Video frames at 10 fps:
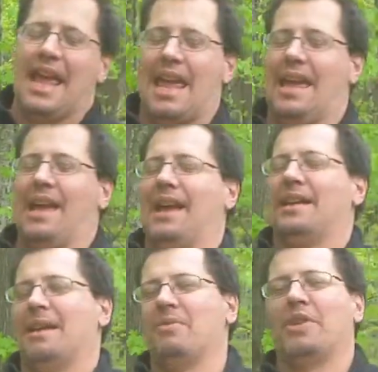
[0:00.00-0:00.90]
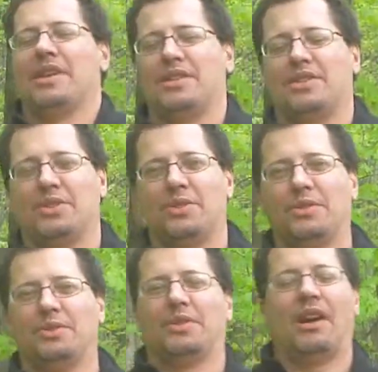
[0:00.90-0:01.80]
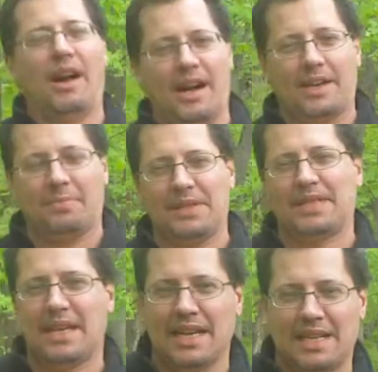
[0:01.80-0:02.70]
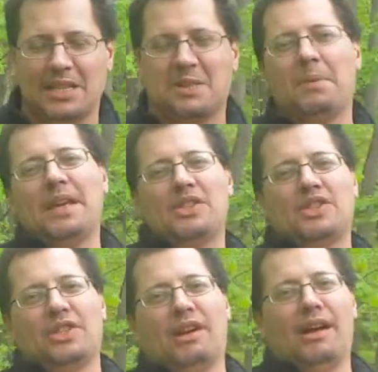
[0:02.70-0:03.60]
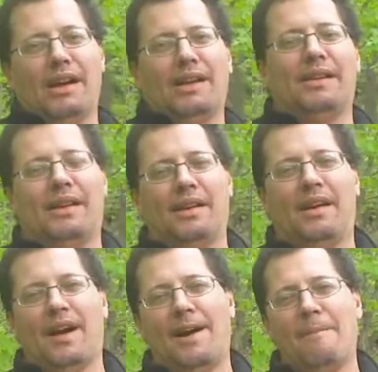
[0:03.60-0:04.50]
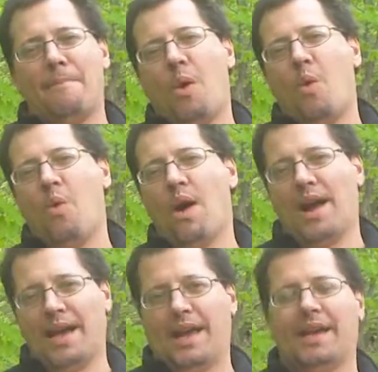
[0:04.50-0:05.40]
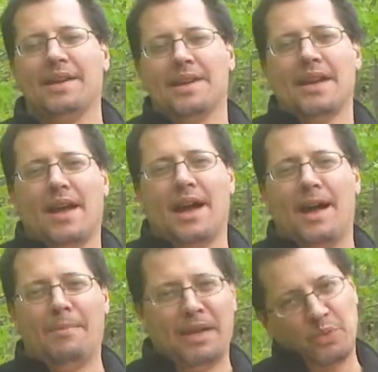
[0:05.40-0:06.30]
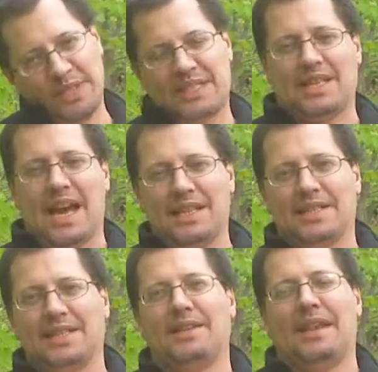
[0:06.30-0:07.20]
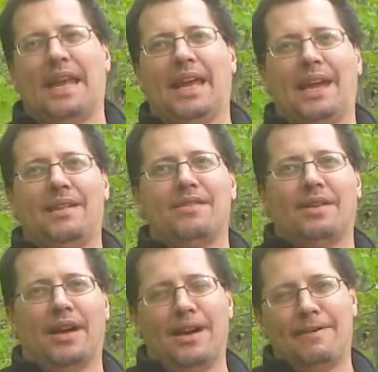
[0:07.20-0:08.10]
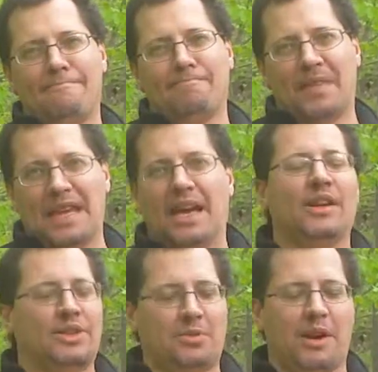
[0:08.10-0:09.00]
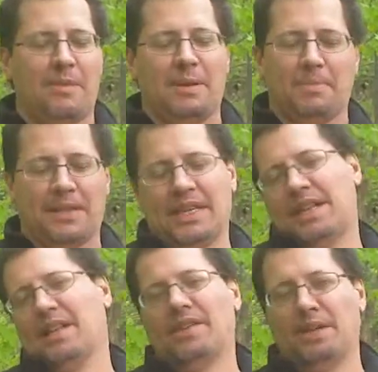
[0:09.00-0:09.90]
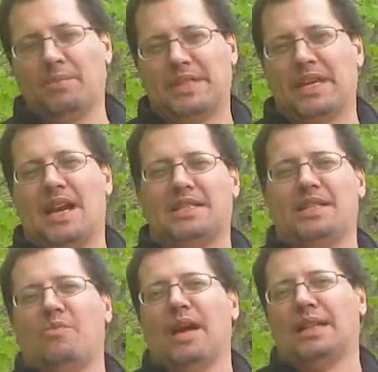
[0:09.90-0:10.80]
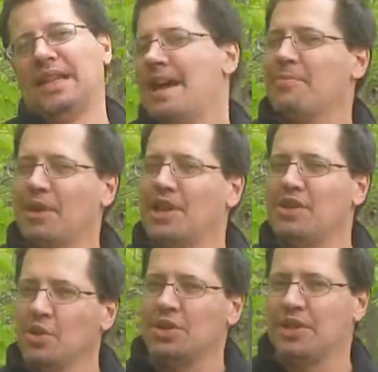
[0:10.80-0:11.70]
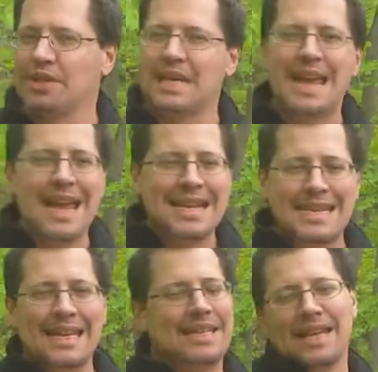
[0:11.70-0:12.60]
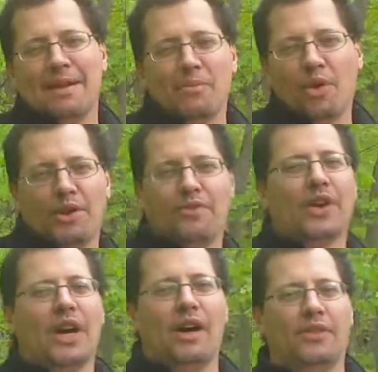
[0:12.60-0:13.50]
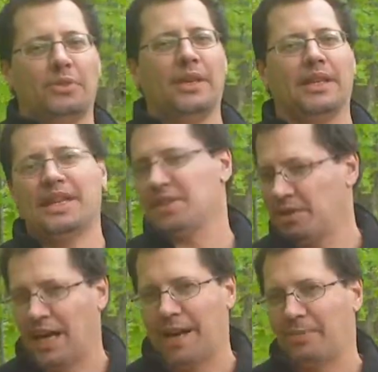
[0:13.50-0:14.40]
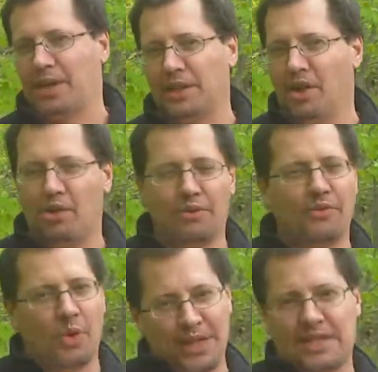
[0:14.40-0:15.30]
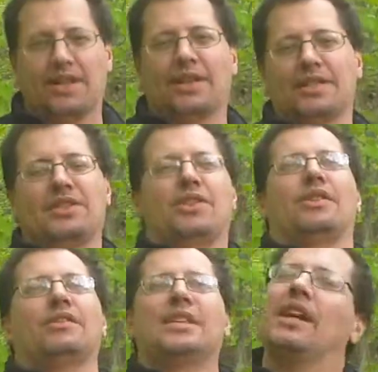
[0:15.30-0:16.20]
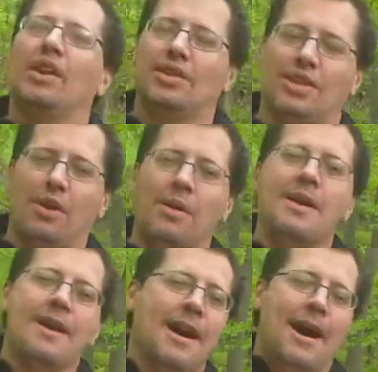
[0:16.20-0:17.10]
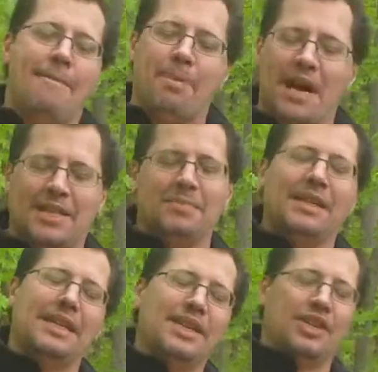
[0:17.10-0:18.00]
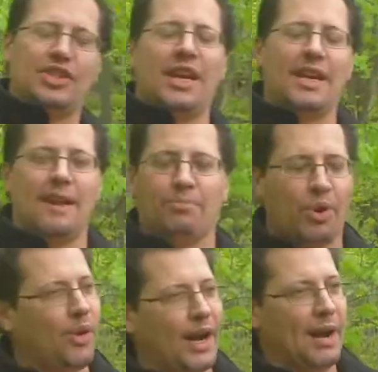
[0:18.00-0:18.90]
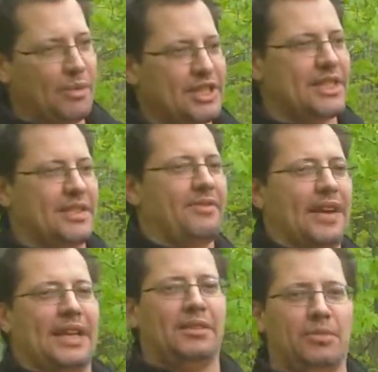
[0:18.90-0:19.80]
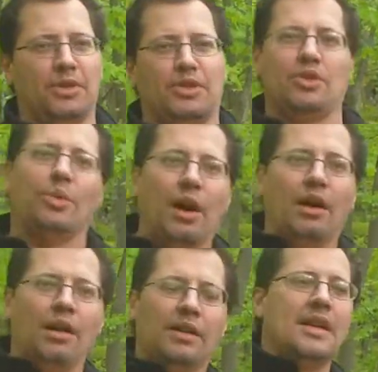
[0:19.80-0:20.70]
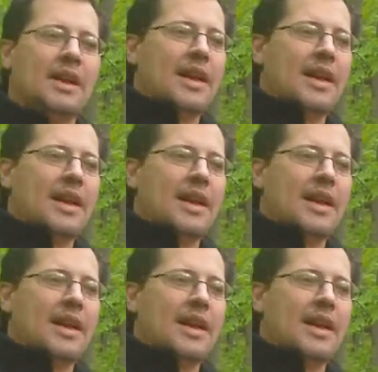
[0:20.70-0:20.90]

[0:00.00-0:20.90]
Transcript: And I'm going to talk, present a speech on um, why um, in Wisconsin and um, elsewhere, but particularly in Wisconsin, why library users need to get more involved with interlibrary loan, voice their concerns, and also um, possibly initiate a program which is available to all